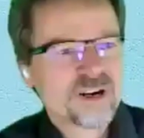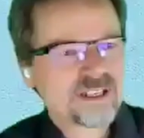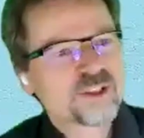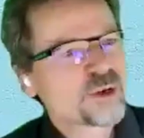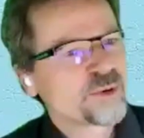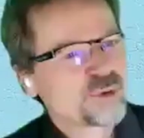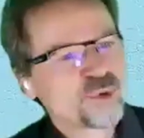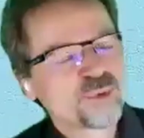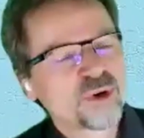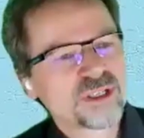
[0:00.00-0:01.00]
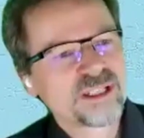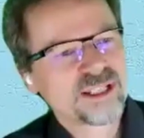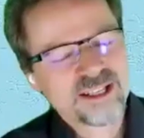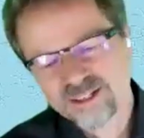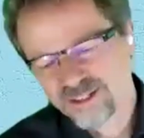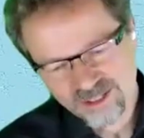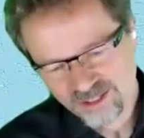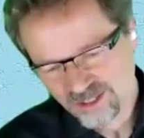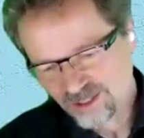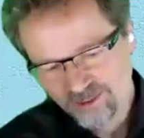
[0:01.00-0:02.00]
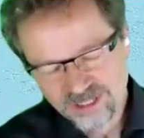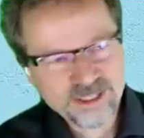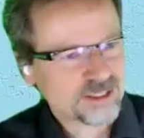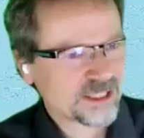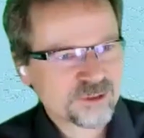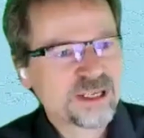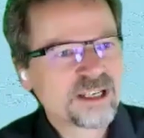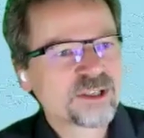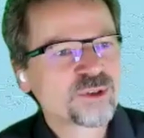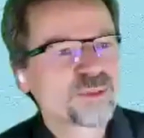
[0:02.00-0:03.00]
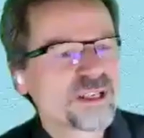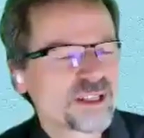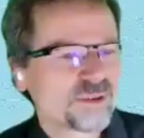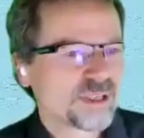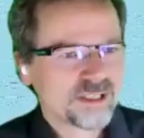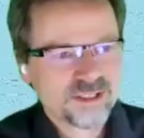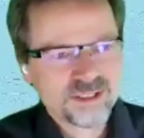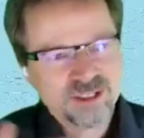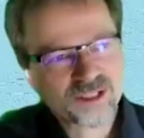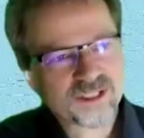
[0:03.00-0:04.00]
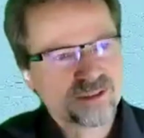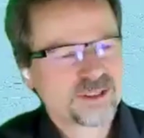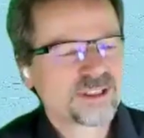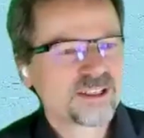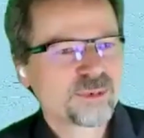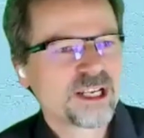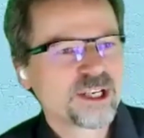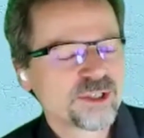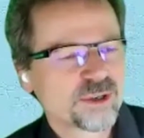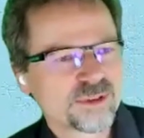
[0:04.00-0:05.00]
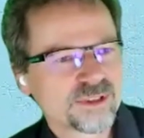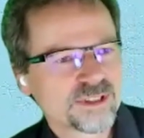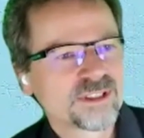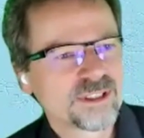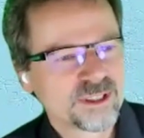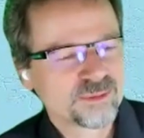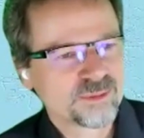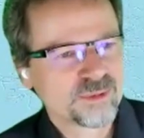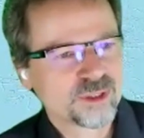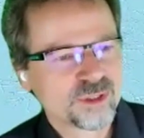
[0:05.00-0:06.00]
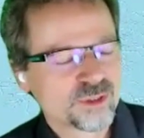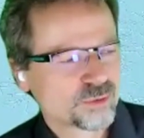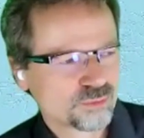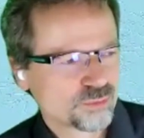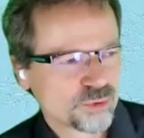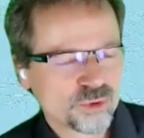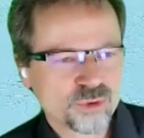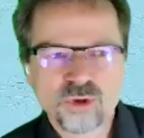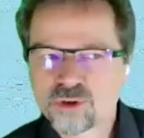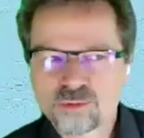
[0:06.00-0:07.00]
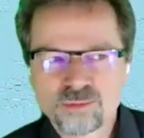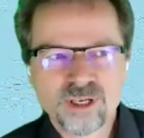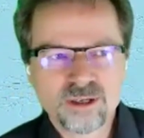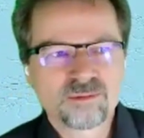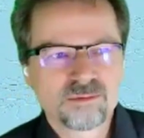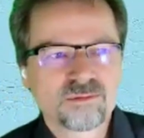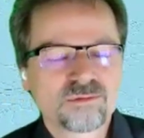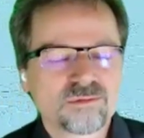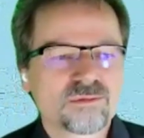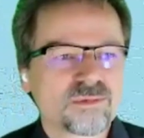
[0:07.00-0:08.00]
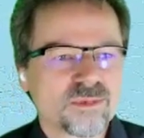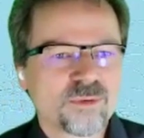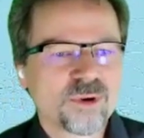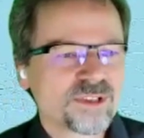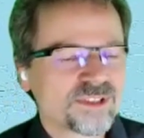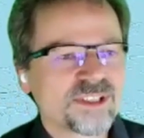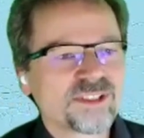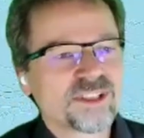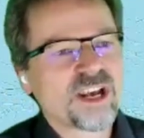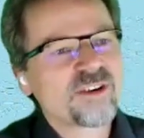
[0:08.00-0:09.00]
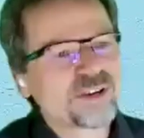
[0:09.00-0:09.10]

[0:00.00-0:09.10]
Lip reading: a SysML v2 model, and then say explain it to me, and then you get an explanation of this, and it's good. Yeah. Of course, it's a direct,